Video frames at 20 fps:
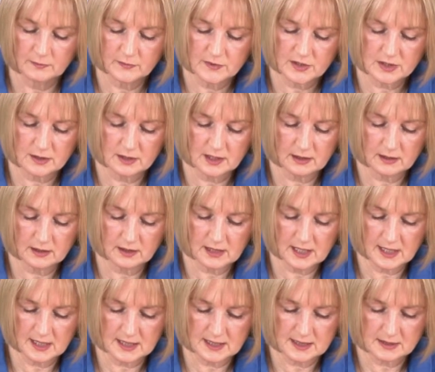So then the
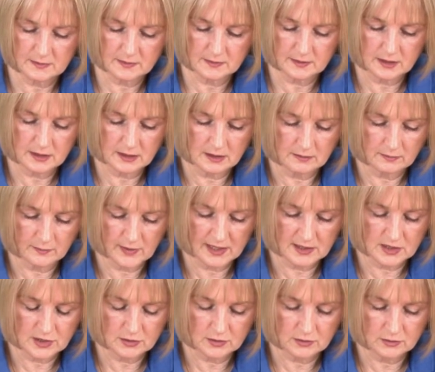next
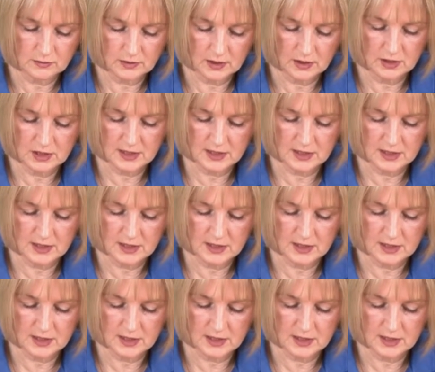petal, you